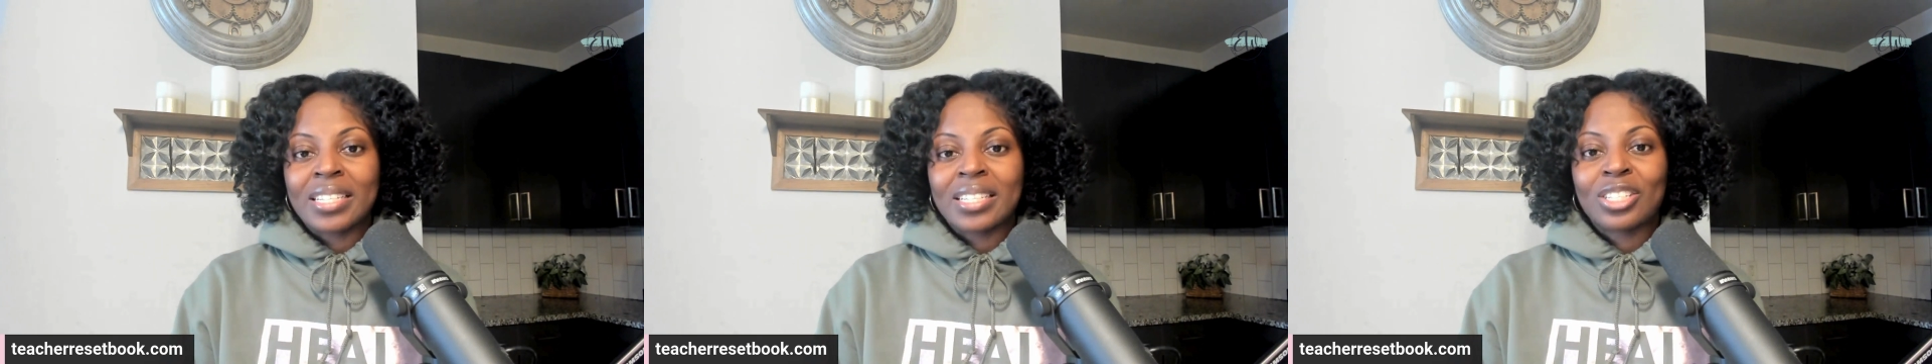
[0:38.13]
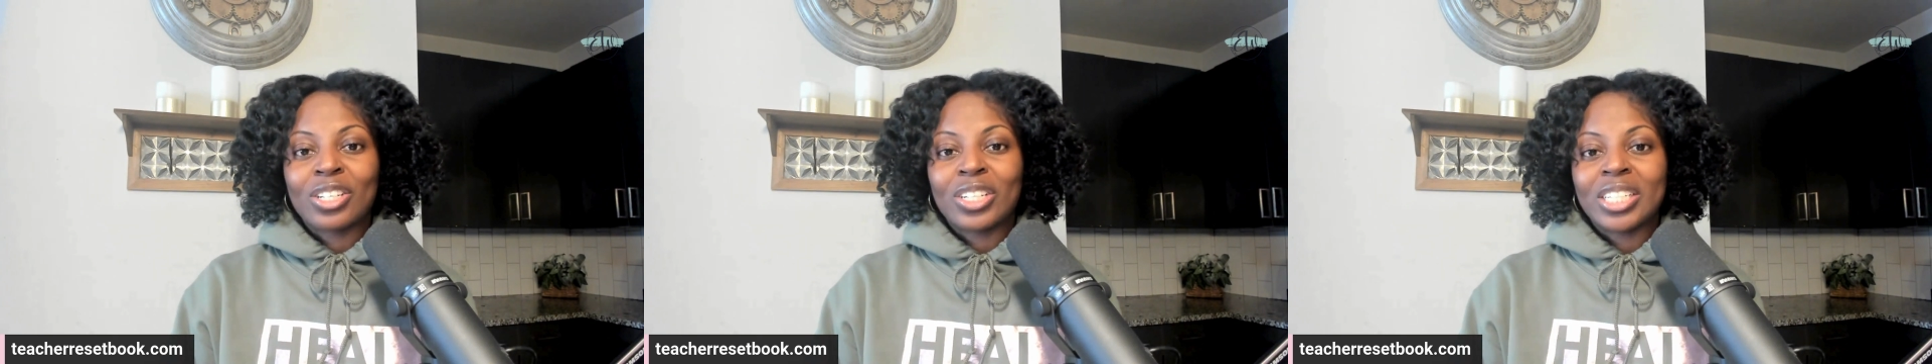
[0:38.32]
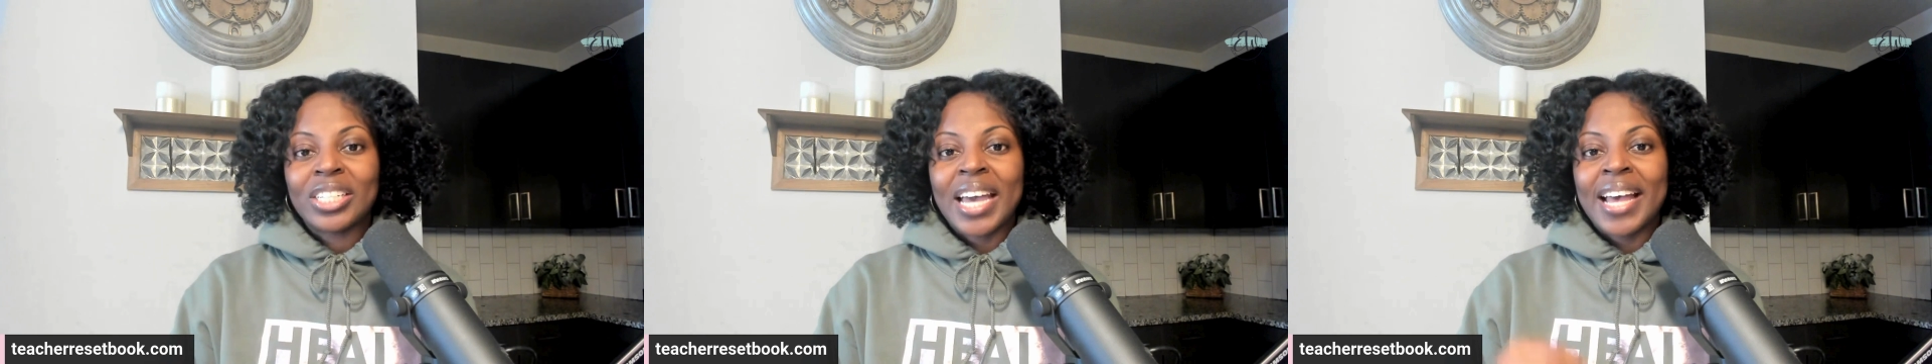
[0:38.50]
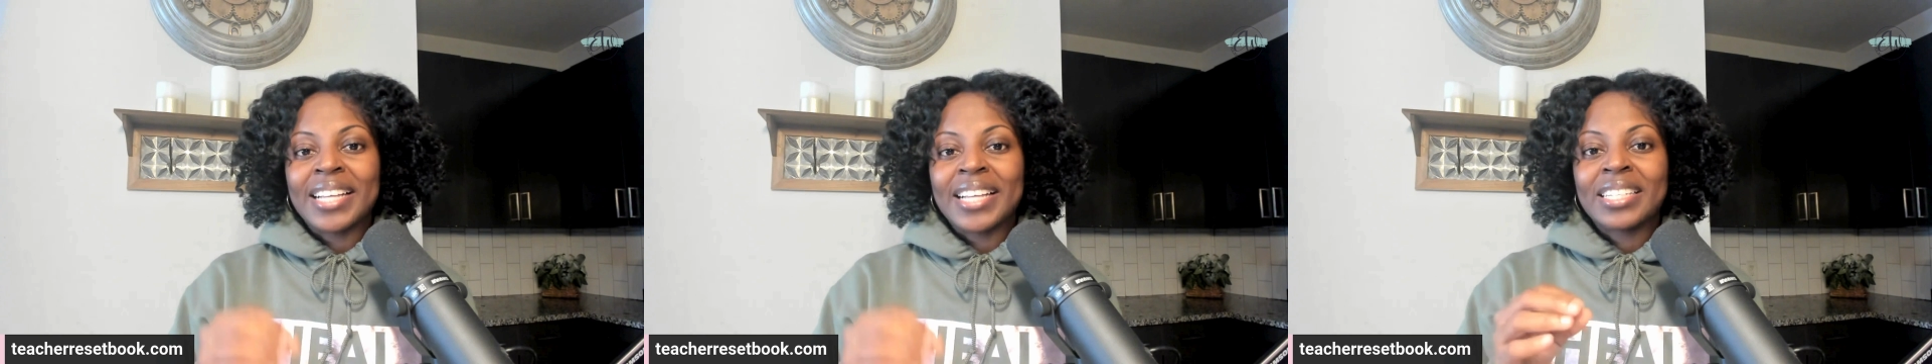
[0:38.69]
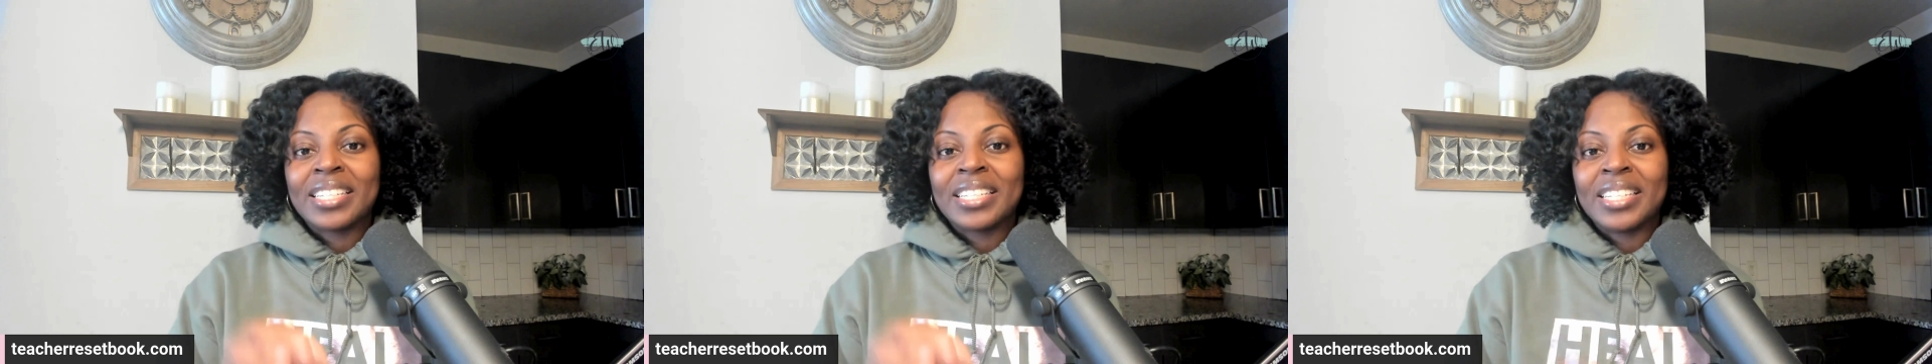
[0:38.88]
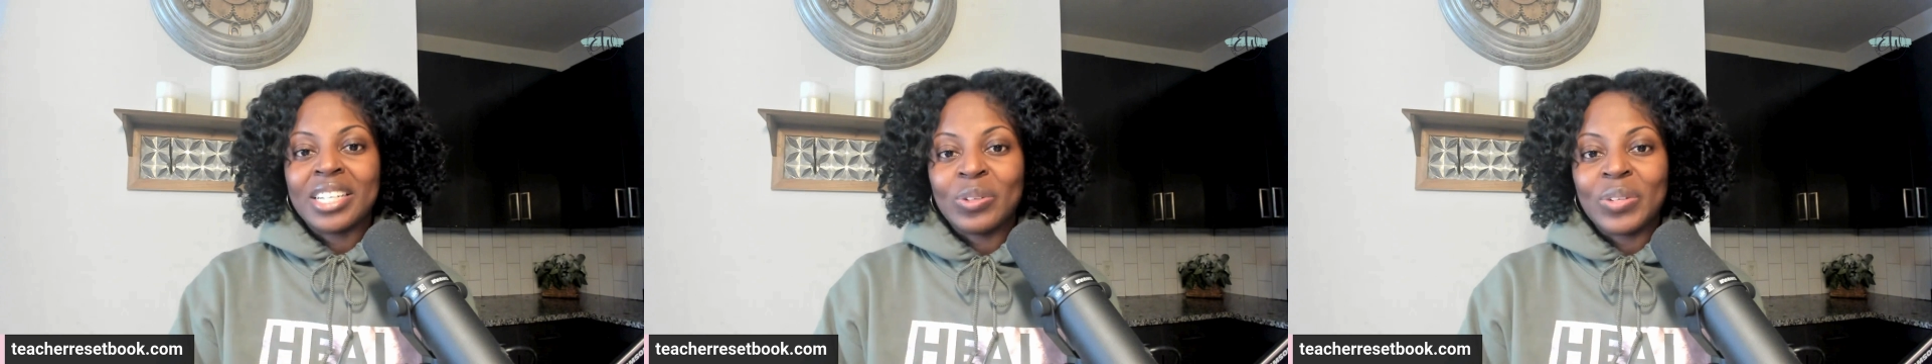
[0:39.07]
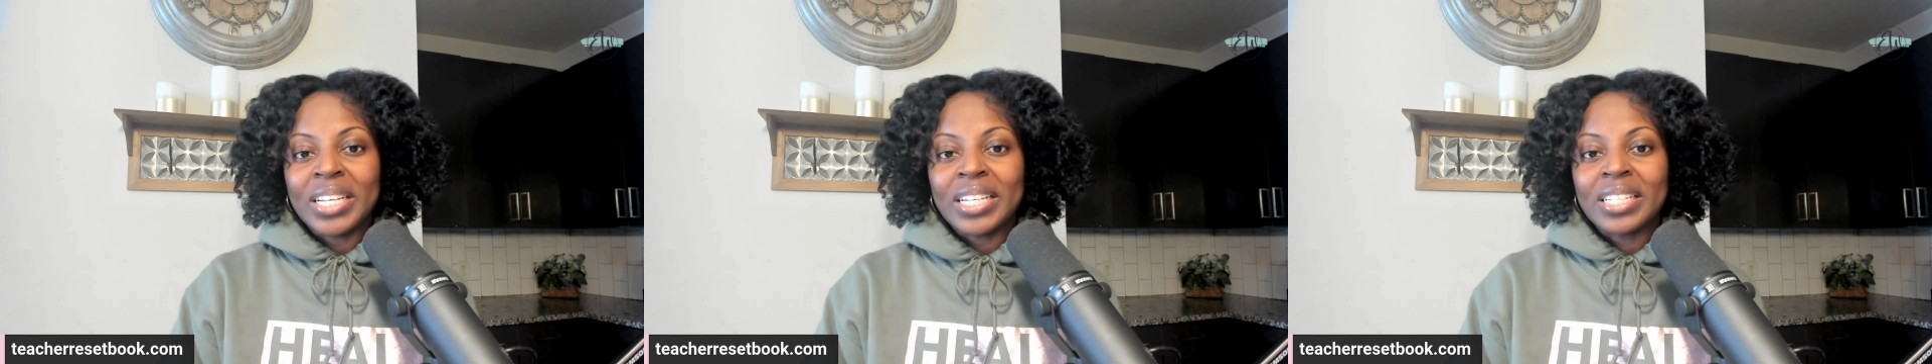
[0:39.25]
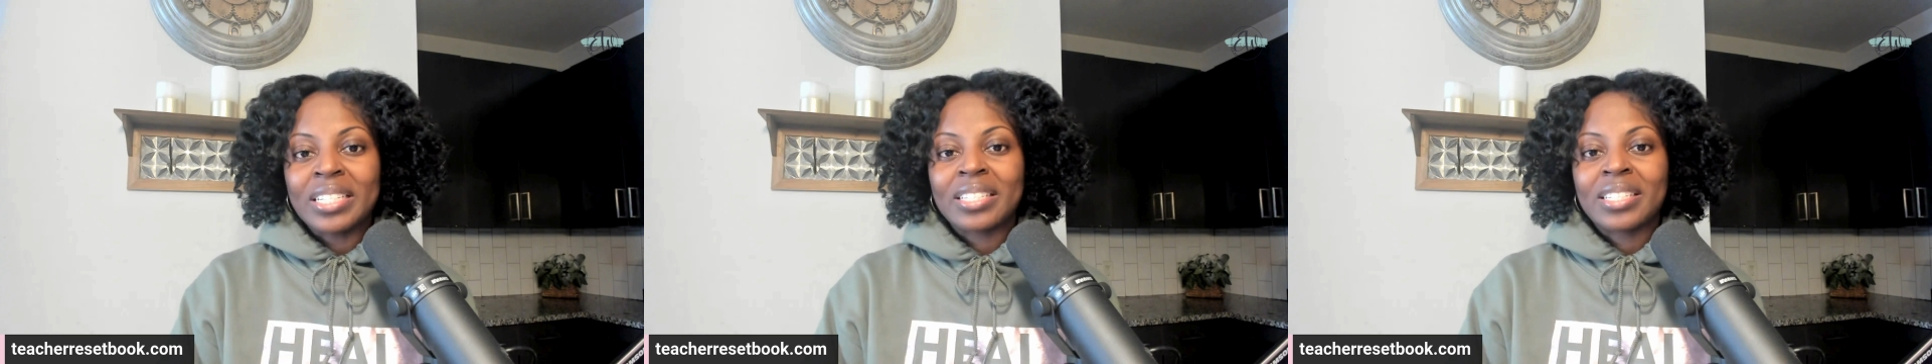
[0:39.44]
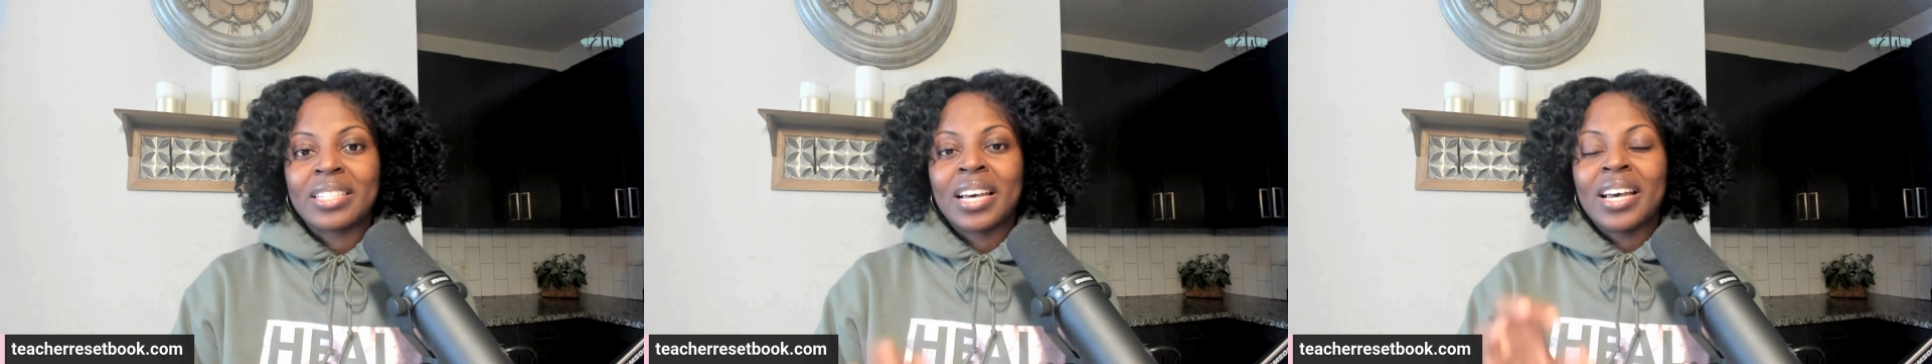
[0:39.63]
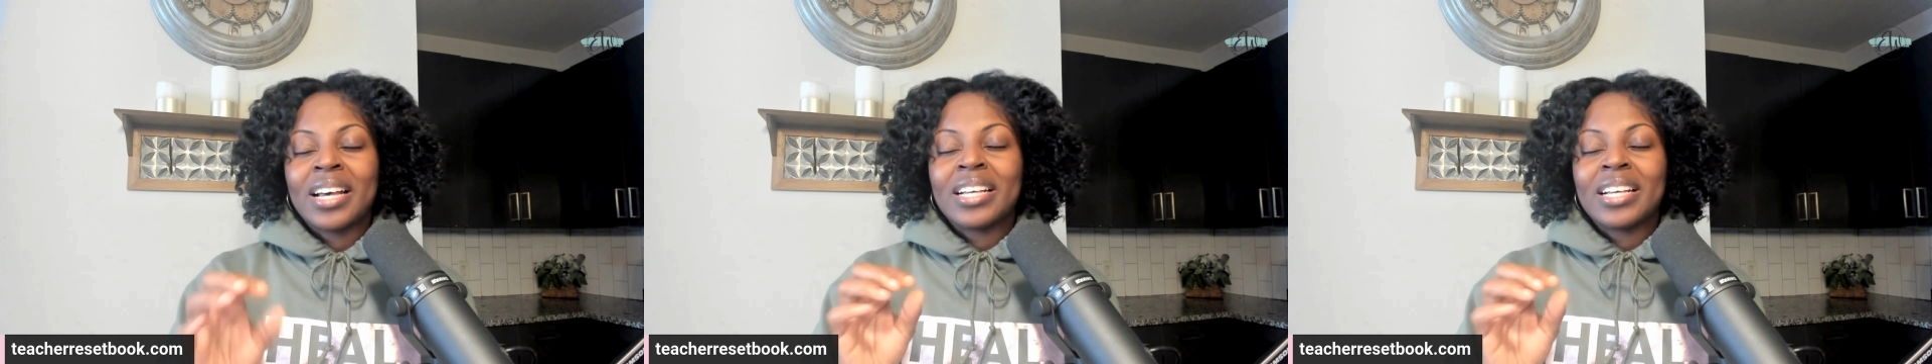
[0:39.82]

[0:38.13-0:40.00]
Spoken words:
such as stillness,